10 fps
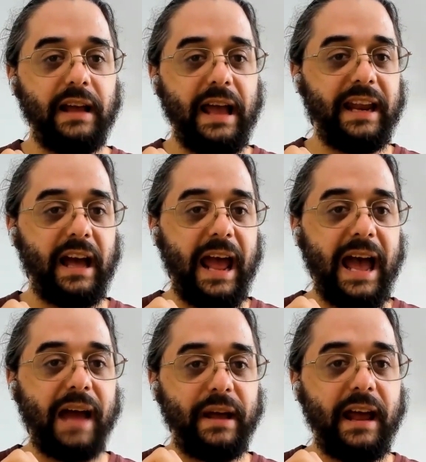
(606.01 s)
Any kind of
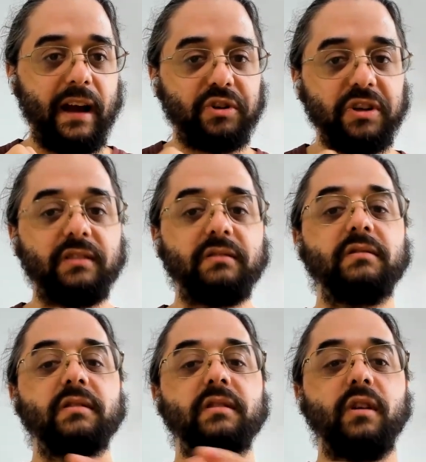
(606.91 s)
admin action,
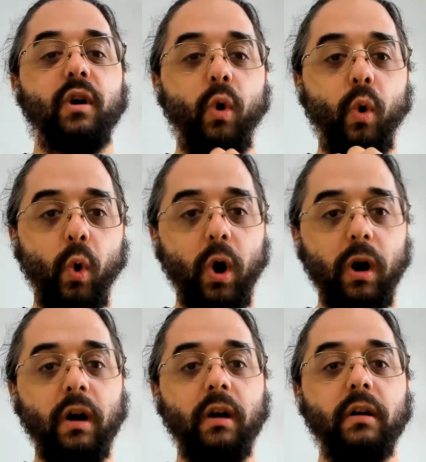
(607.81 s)

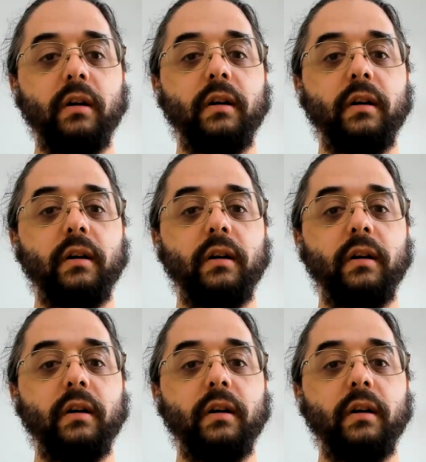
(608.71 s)
or